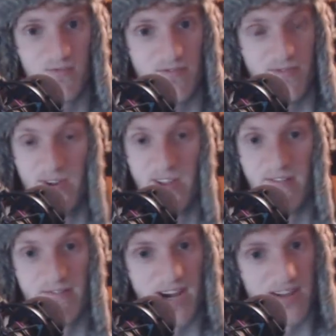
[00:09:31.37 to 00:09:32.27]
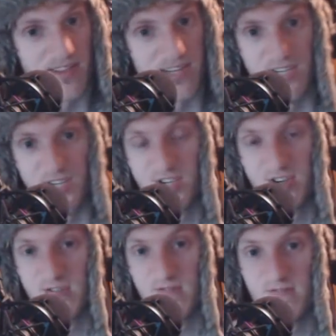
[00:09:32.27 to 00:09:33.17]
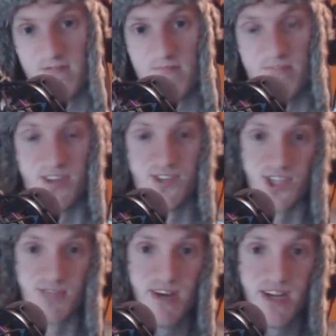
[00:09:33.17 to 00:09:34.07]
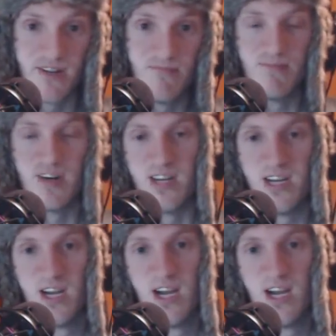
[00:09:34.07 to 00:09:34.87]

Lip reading: refuting the fact that he should have been suspended, but